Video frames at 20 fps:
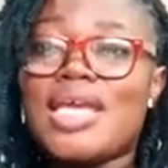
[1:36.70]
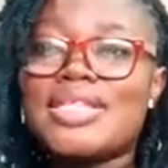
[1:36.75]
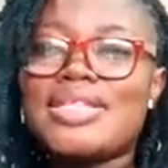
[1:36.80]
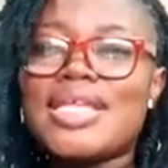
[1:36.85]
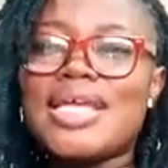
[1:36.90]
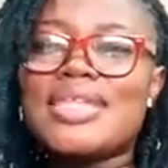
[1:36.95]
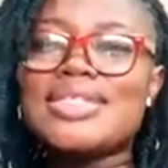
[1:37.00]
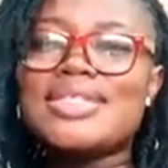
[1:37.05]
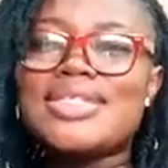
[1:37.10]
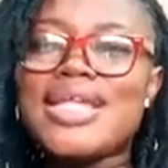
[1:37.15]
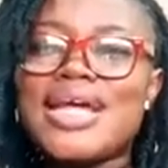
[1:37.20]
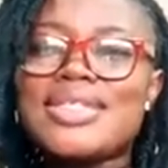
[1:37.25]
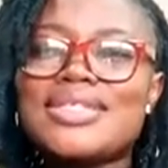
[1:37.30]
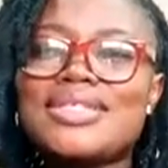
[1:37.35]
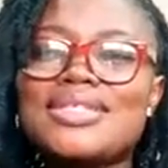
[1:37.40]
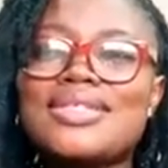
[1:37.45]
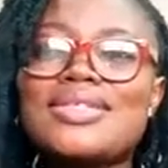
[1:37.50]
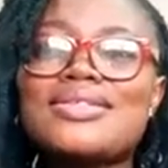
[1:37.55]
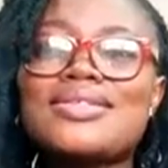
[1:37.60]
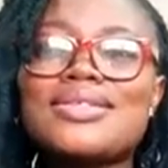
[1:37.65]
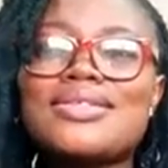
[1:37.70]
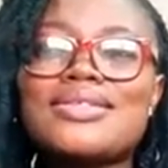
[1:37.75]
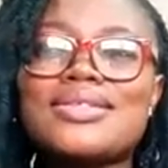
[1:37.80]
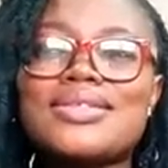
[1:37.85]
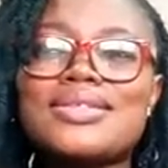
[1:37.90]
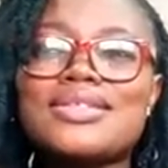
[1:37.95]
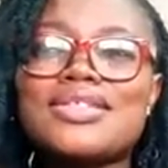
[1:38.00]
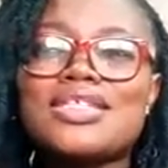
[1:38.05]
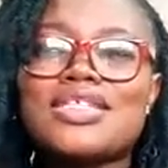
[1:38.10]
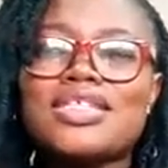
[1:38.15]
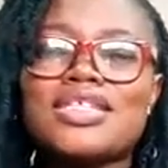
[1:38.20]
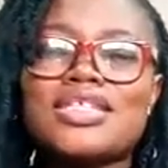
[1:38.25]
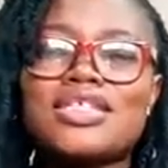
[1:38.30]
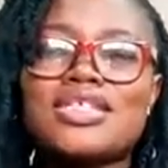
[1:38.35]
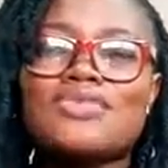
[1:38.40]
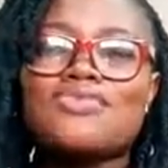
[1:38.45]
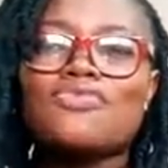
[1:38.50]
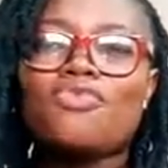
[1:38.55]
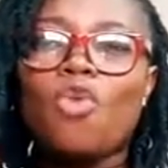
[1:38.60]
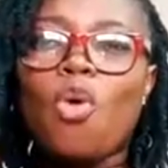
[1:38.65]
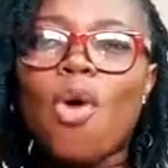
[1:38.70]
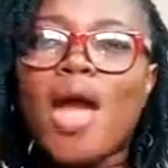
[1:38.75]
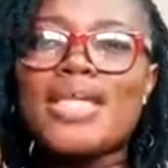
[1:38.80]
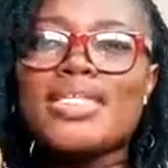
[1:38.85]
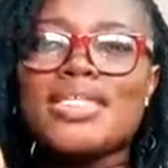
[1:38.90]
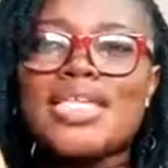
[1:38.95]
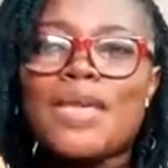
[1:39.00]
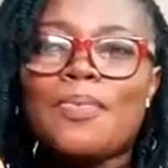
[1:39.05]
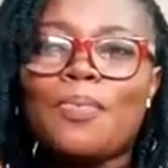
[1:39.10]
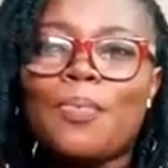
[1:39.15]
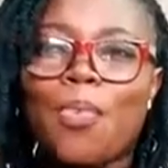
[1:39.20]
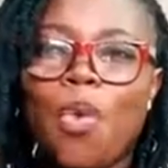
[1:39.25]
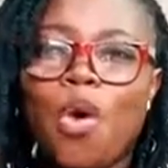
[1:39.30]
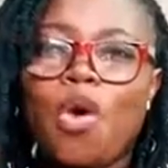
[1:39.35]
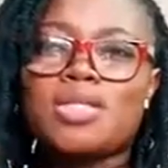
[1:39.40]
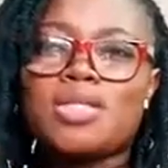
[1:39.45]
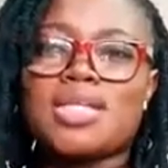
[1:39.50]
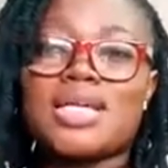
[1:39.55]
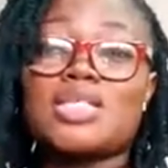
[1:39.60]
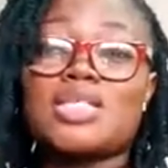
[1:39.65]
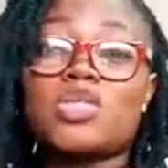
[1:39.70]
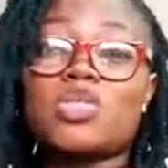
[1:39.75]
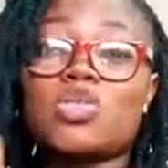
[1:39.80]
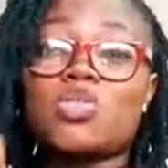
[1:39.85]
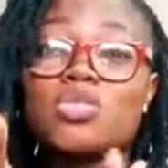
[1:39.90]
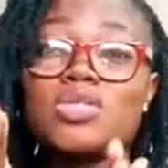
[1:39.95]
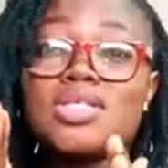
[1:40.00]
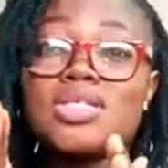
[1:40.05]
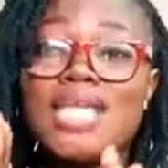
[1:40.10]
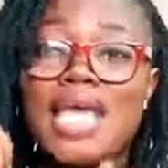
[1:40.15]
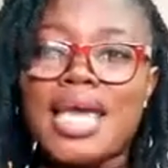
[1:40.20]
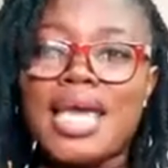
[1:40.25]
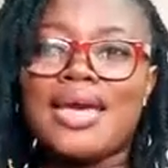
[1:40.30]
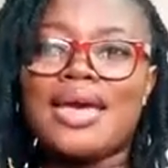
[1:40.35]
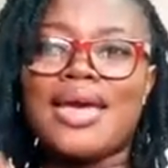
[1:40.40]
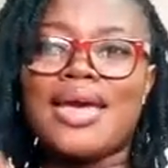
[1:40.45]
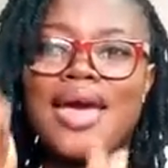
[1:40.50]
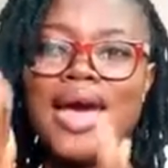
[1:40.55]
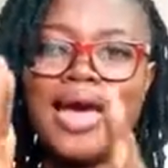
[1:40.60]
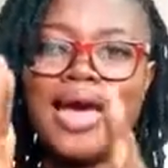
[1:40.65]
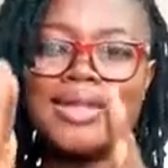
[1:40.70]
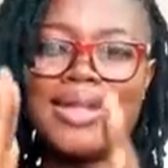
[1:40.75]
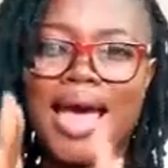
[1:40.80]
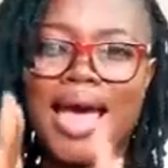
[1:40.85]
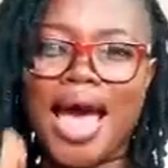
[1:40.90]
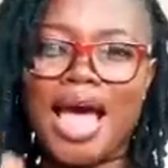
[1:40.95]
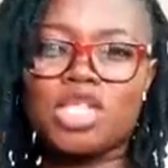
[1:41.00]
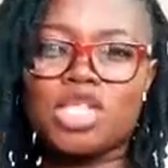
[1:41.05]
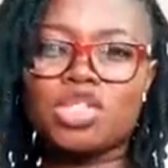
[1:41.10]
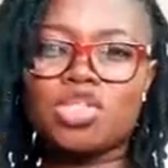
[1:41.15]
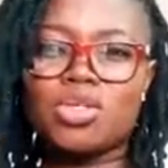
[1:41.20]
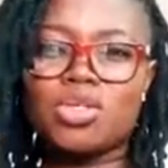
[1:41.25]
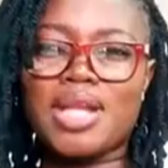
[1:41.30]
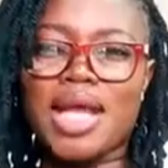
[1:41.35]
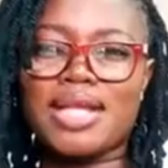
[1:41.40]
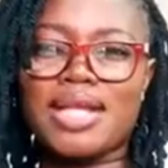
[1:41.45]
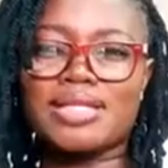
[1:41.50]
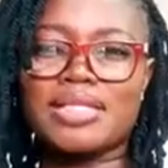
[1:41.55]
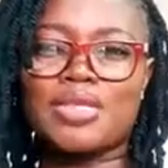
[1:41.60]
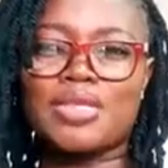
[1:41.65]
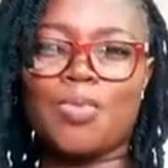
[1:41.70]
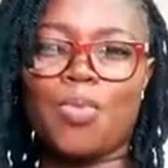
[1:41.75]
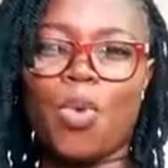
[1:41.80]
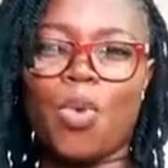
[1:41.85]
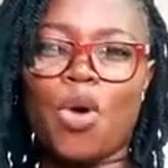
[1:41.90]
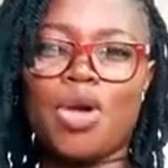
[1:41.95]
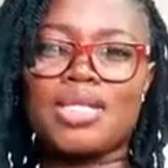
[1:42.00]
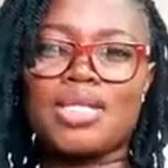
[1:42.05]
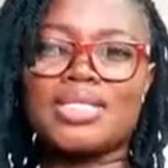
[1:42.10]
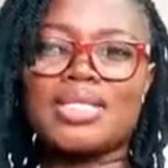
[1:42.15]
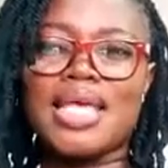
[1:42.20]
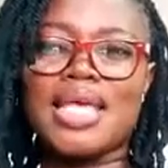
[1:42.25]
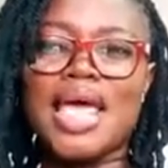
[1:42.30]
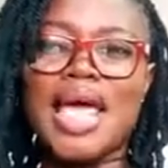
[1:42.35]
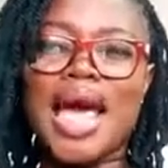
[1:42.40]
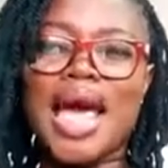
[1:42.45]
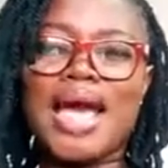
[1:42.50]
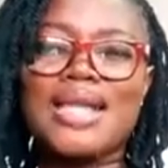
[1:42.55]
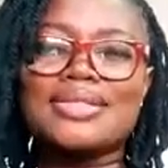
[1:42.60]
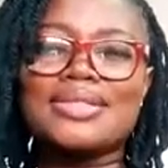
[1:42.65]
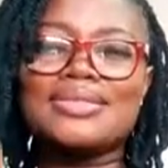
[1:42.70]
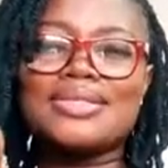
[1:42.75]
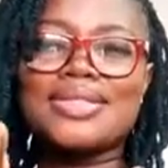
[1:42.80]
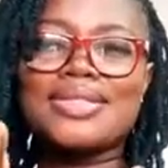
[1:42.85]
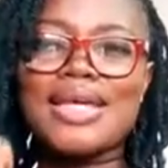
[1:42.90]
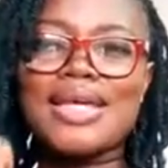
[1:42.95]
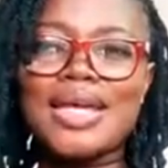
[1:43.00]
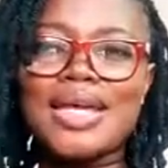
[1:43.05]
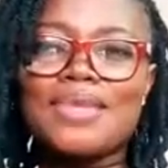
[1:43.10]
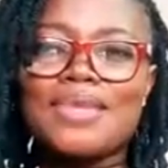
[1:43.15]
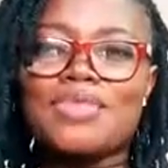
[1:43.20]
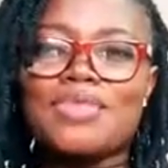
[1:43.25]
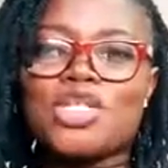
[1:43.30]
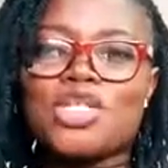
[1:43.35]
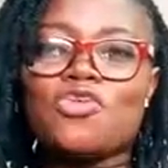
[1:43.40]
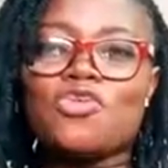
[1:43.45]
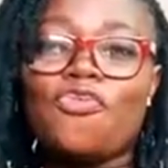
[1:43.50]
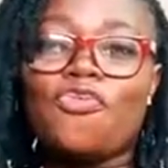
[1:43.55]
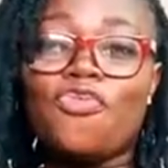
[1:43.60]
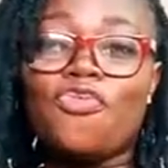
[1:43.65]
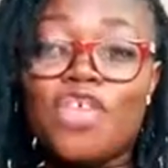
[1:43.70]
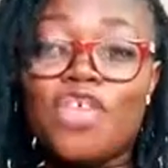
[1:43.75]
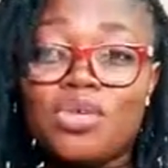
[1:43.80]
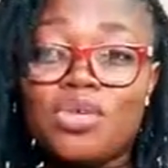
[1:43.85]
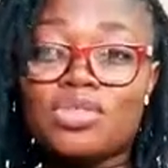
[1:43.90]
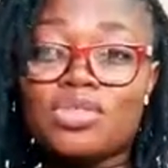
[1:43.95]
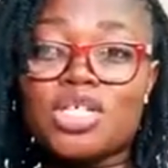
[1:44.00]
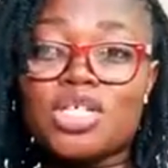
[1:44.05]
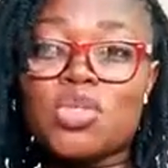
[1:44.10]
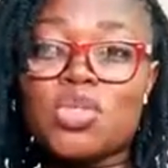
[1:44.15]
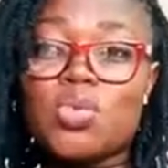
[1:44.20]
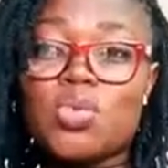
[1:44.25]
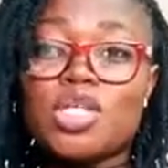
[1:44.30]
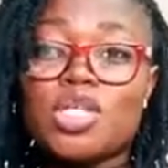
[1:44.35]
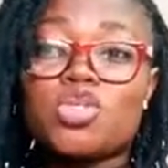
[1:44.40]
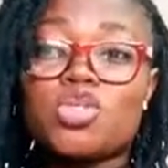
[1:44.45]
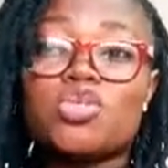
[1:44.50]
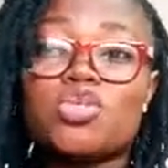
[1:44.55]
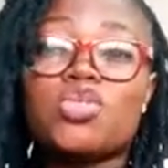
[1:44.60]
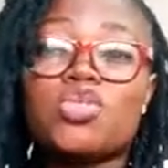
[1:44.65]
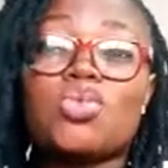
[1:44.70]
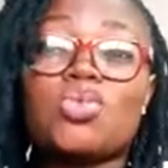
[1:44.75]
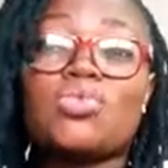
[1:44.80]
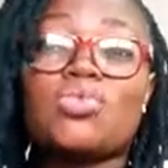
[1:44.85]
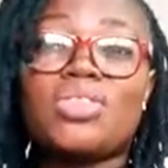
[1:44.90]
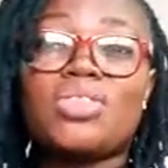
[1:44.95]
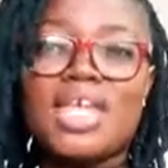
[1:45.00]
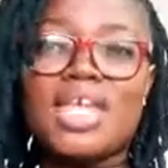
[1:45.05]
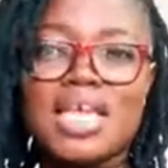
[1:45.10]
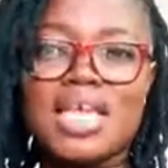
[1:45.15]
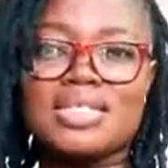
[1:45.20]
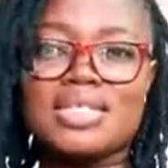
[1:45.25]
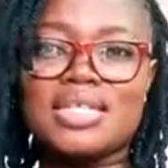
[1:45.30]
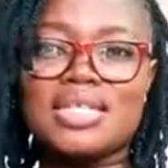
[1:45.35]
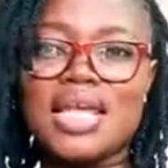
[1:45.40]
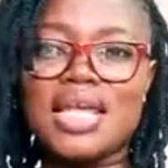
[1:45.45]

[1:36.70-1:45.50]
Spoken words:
then it is quite important to take an action at this point, and in time that you feel this way, to do things